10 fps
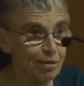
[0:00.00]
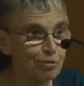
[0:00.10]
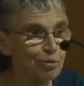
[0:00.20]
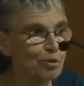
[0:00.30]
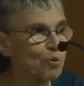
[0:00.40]

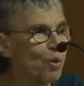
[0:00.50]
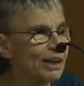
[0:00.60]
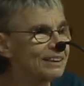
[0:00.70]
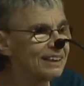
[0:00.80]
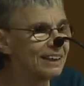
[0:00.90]
through the
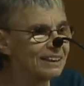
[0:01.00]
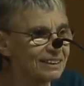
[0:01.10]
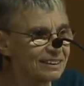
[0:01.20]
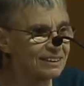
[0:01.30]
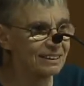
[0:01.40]
white
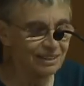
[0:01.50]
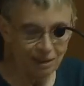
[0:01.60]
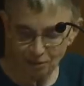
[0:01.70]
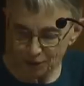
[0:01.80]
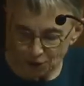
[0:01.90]
days
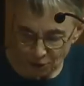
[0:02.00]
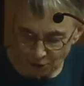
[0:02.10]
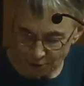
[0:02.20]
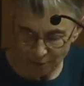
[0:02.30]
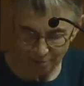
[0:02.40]
of the
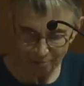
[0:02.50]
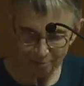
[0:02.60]
storm?